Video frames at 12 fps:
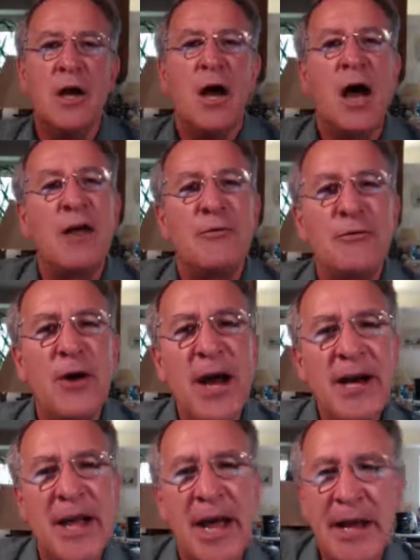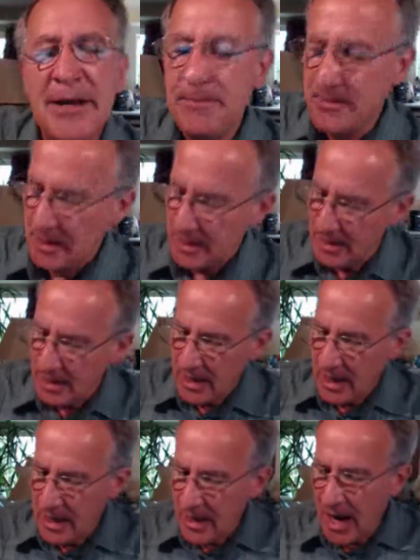On Friday,
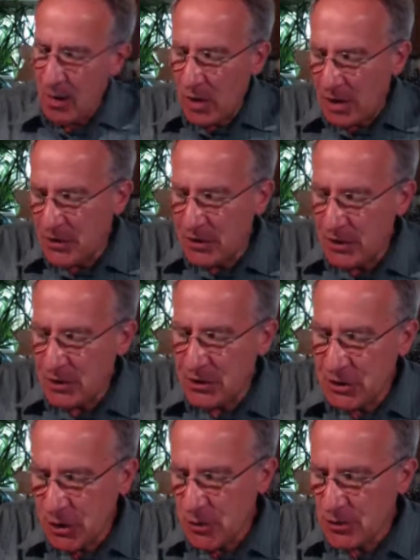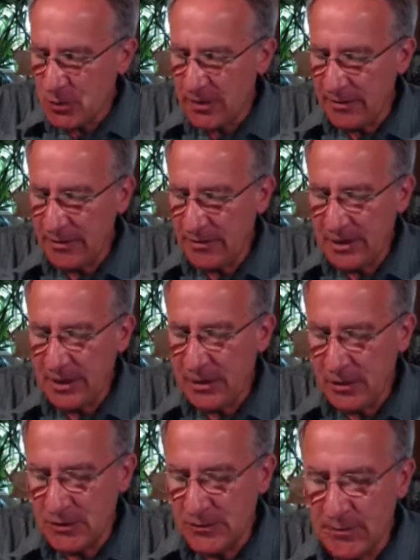I want you to choose one of the
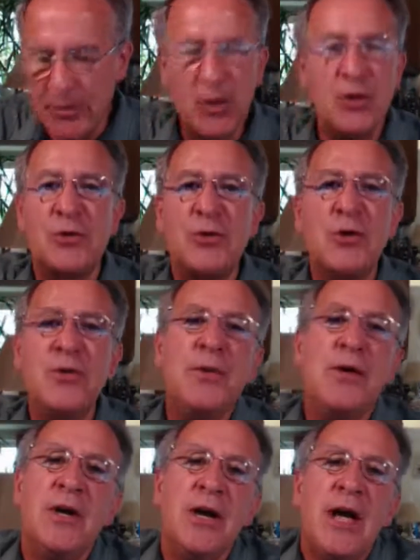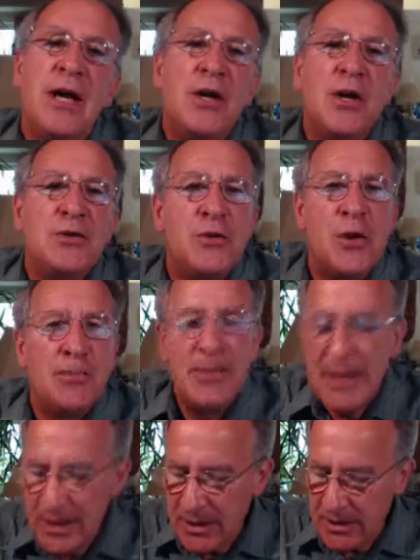thinkers from your group to
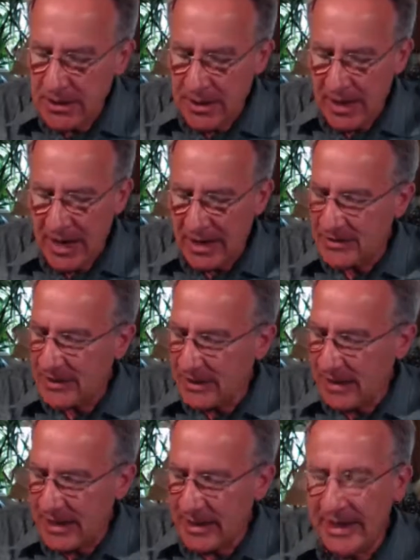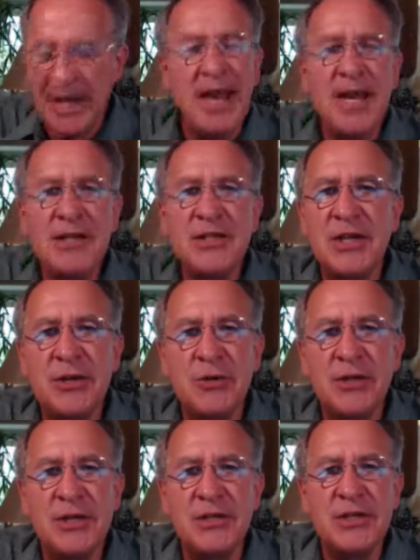appear at an
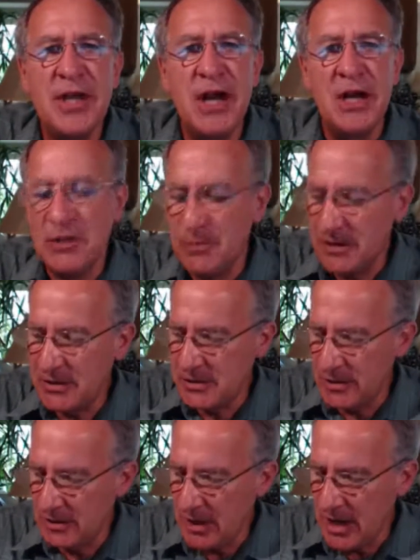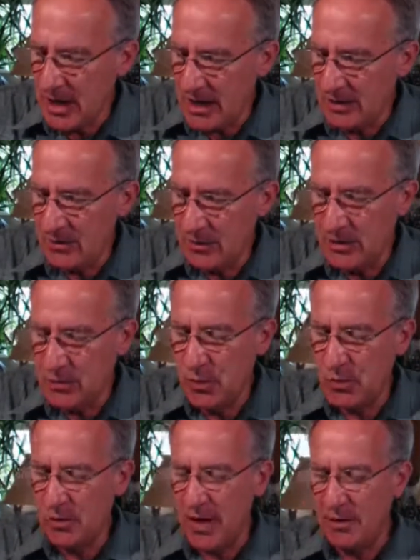asynchronous cosmic salon, which
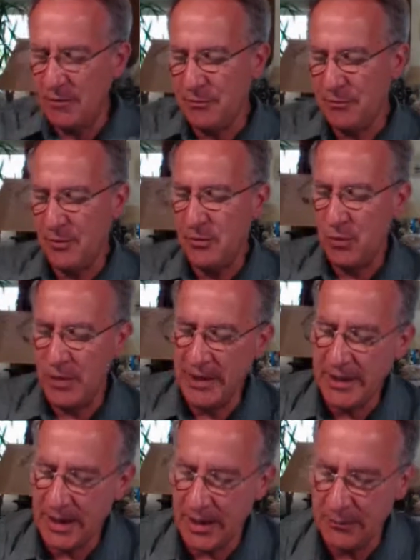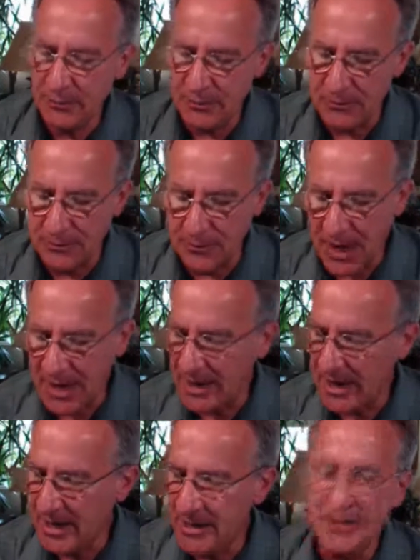will run through the weekend from
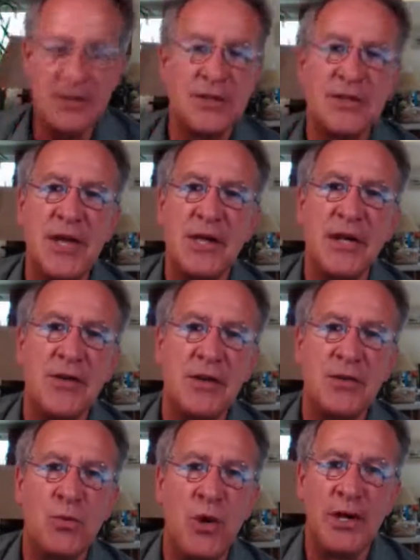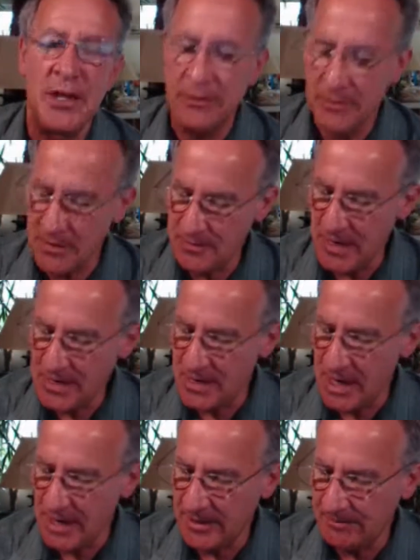Friday to Sunday the 20th at
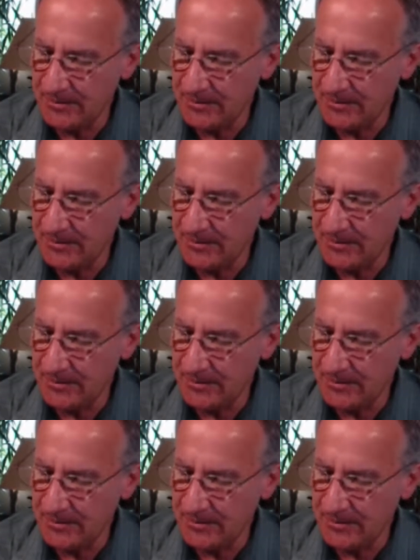midnight.